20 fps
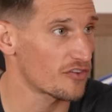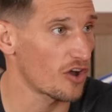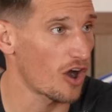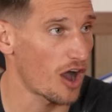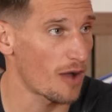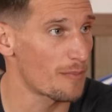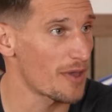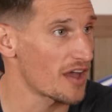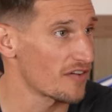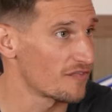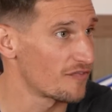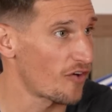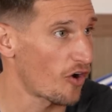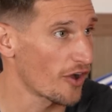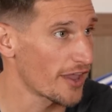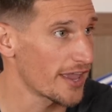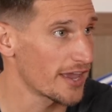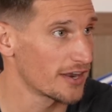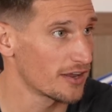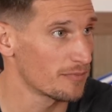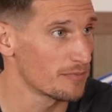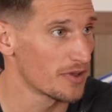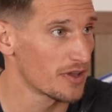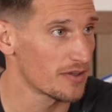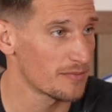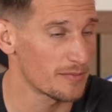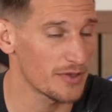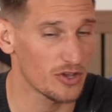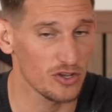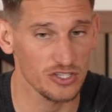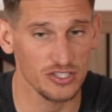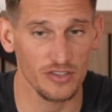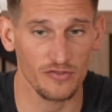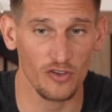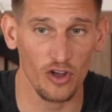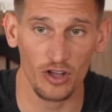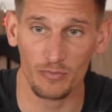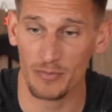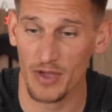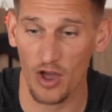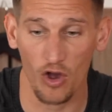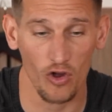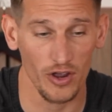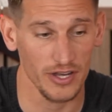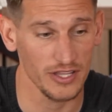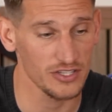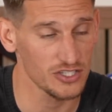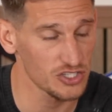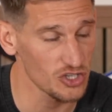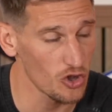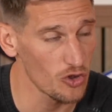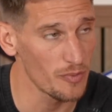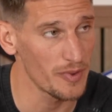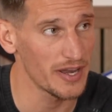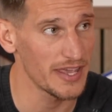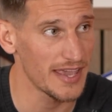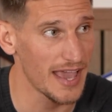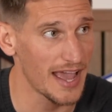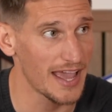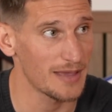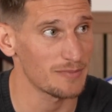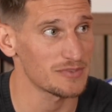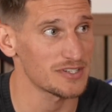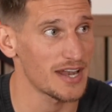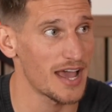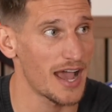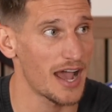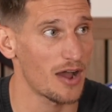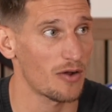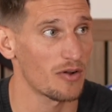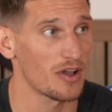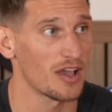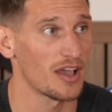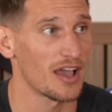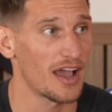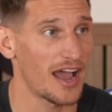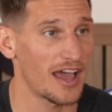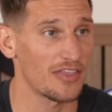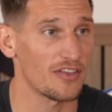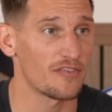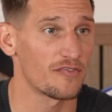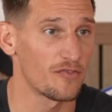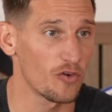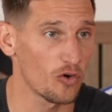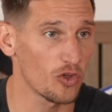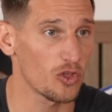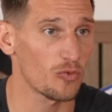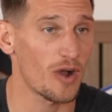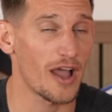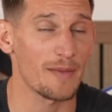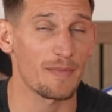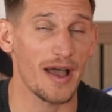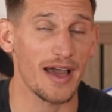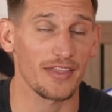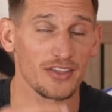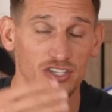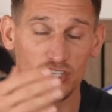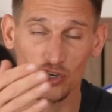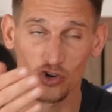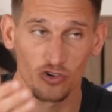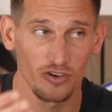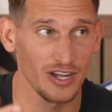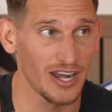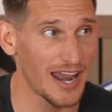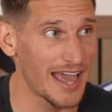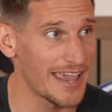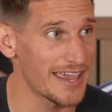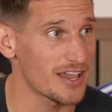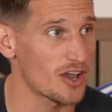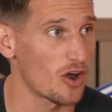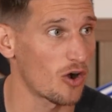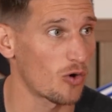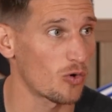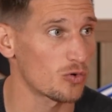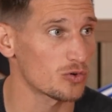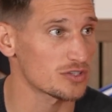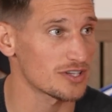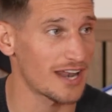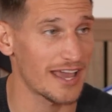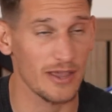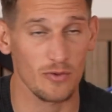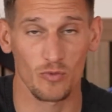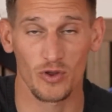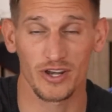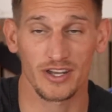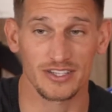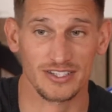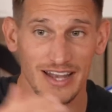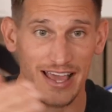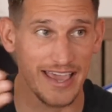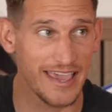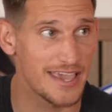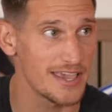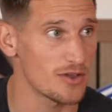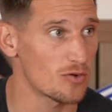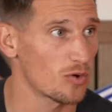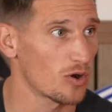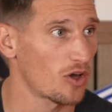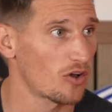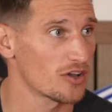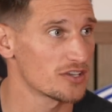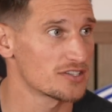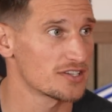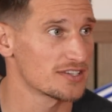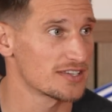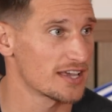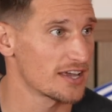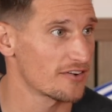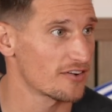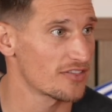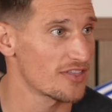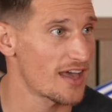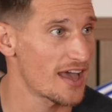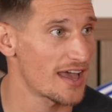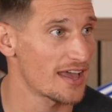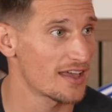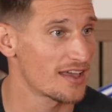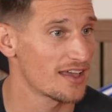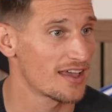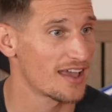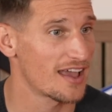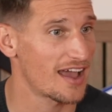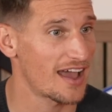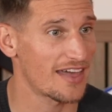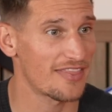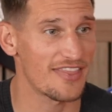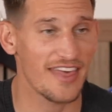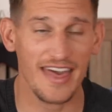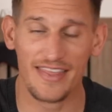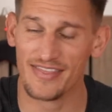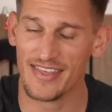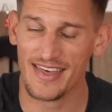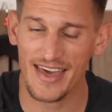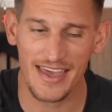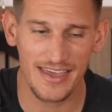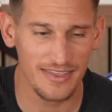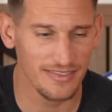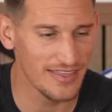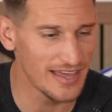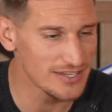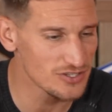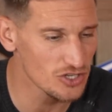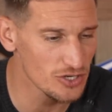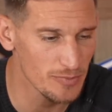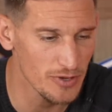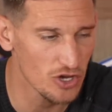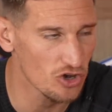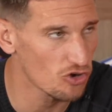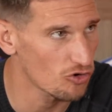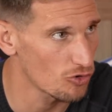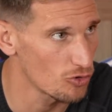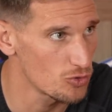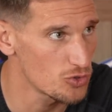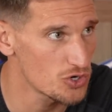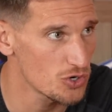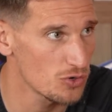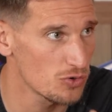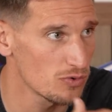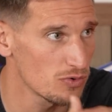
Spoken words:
got a bit of fight in them because they've gone behind in so many games now and they've fought their way back. They're scoring late goals, late winners, late equalisers here and there. And that's going to be crucial.